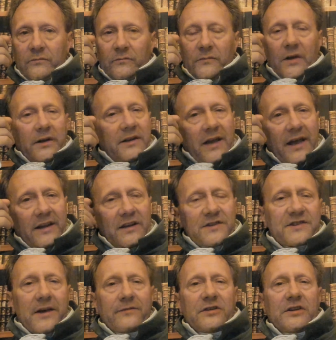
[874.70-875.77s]
Again, in
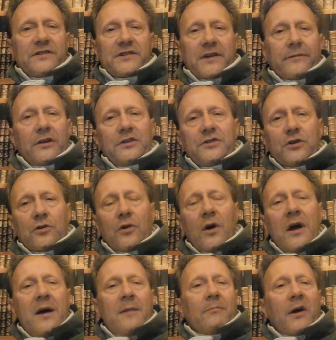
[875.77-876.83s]
1772,
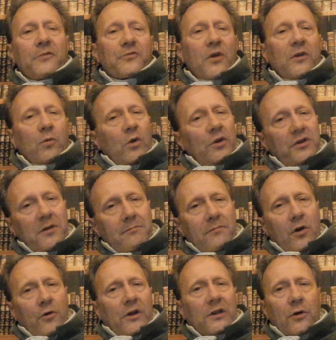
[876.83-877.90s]
my friend William
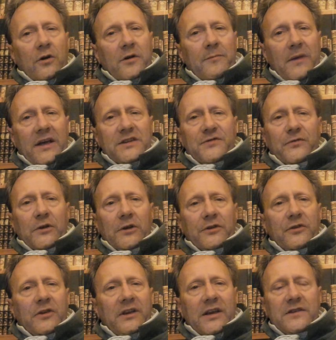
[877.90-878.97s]
Murray, Lord Mansfield,
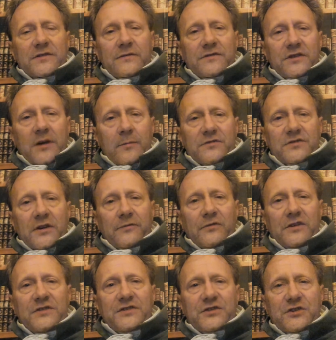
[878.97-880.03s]
in the case of Somerset
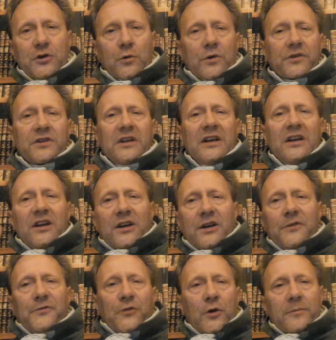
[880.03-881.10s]
v. Stewart,
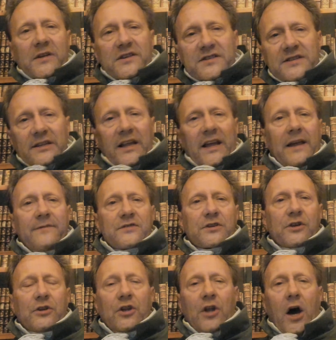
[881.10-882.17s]
confirmed that slaves
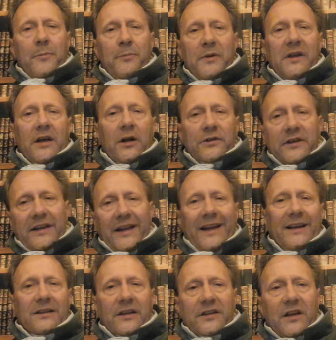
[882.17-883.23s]
could not be held in
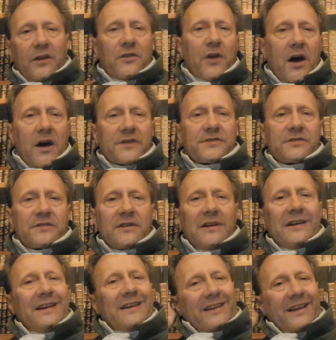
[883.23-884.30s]
England, and thus
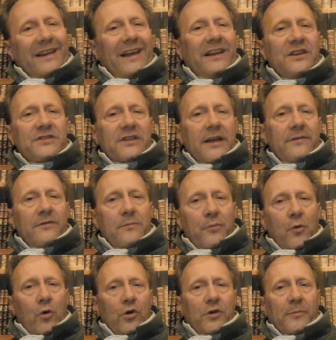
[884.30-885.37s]
that any slave
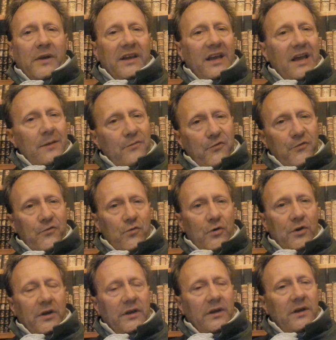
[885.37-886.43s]
imported became
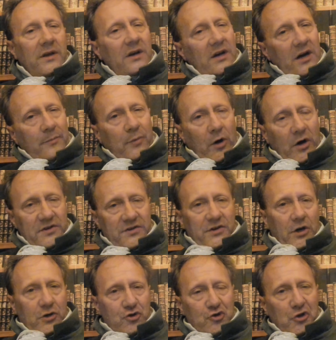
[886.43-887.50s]
free upon
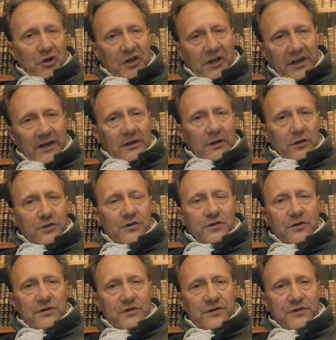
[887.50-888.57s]
touching
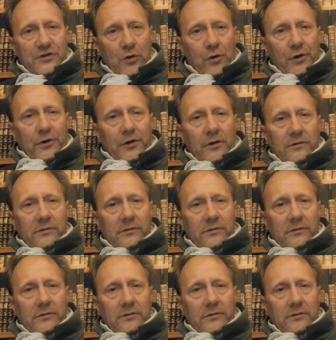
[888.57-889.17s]
English soil.